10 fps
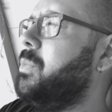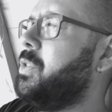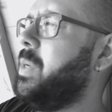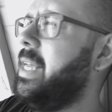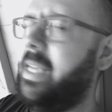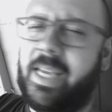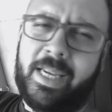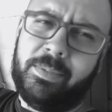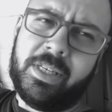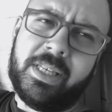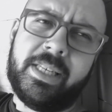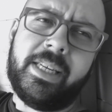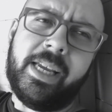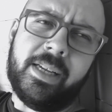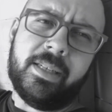was when I came to
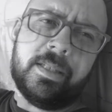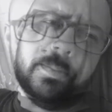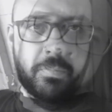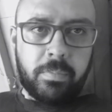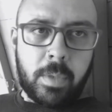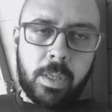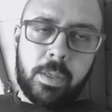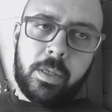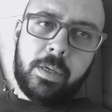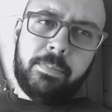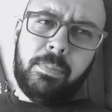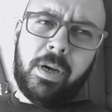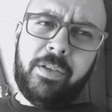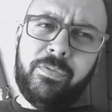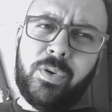sing.
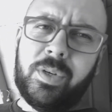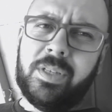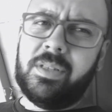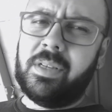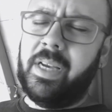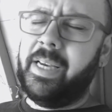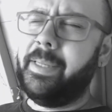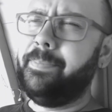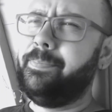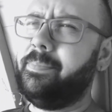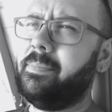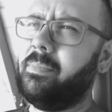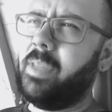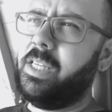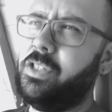My voice,
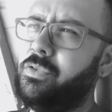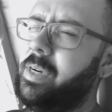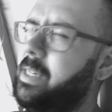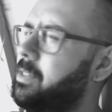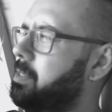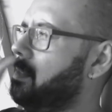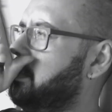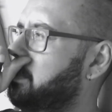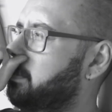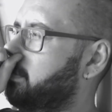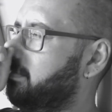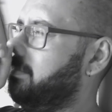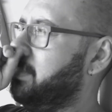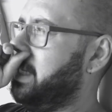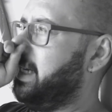it just really doesn't.
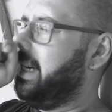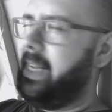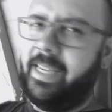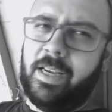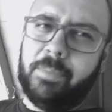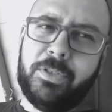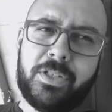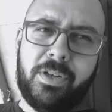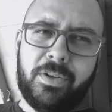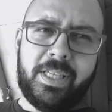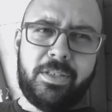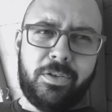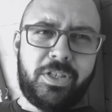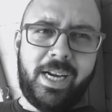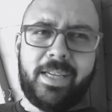It's not
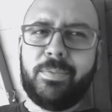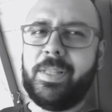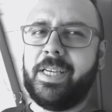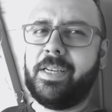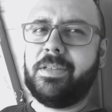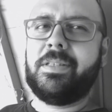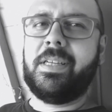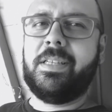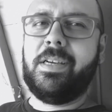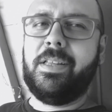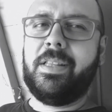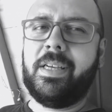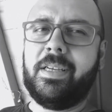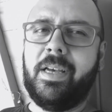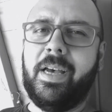gelling with the acoustic guitar
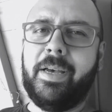thing.